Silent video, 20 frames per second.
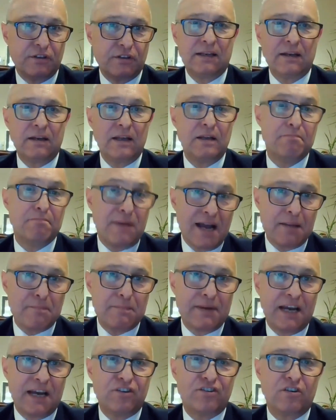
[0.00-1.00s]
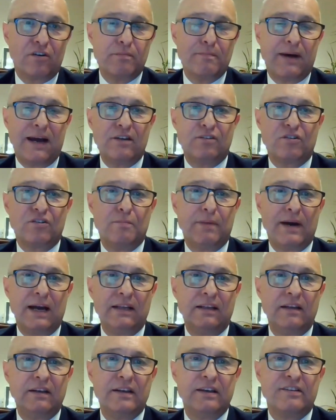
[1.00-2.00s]

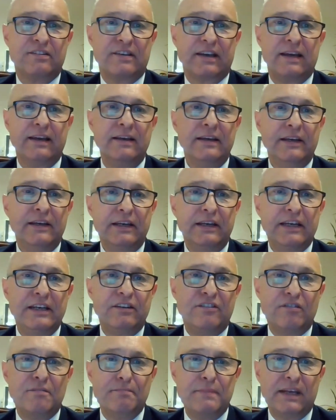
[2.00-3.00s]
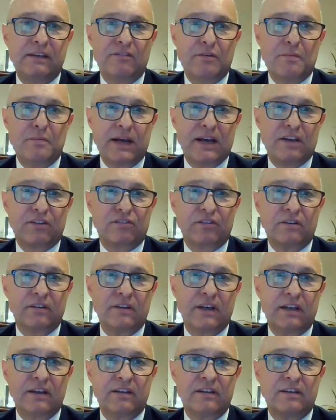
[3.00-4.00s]
Biden is an intermediary
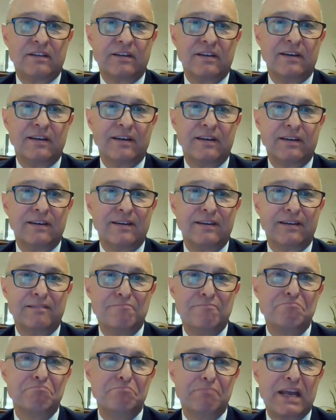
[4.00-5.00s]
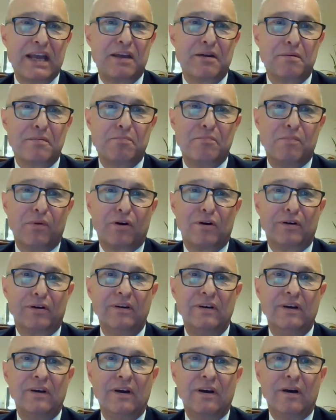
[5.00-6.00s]
person, and being
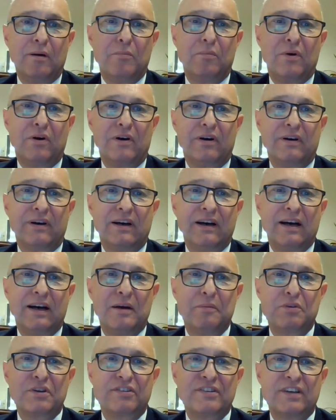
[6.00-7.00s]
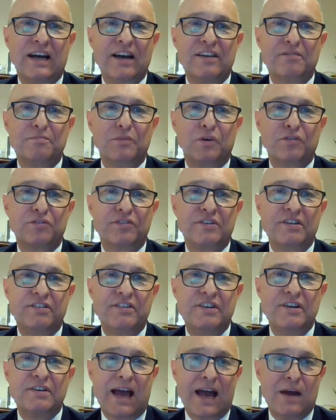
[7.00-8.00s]
more
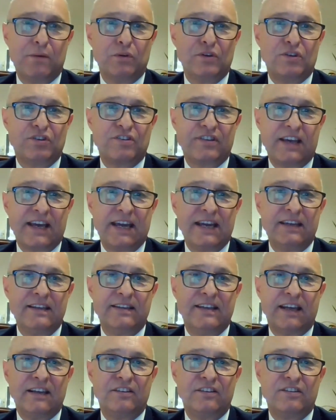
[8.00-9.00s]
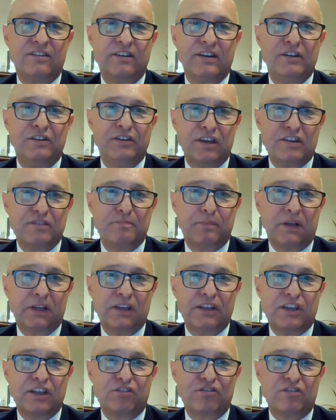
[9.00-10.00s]
sincere, I would say that this
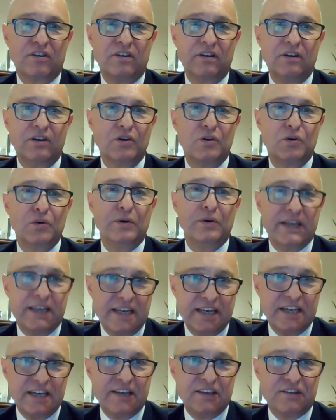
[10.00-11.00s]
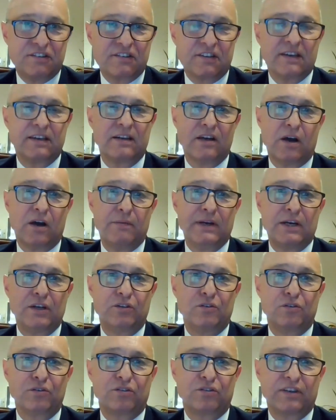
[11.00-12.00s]
politician, who is
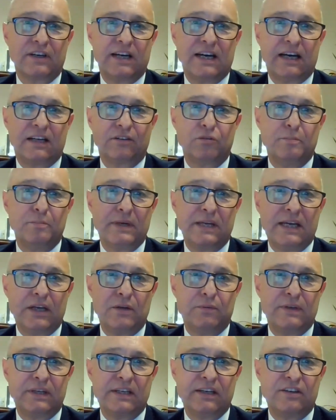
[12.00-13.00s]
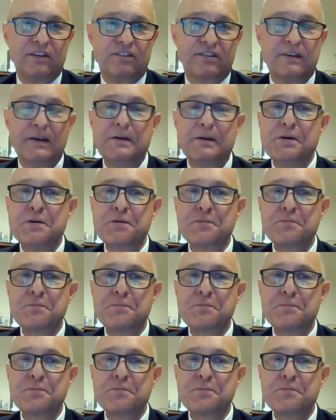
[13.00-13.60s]
going to start to begin with his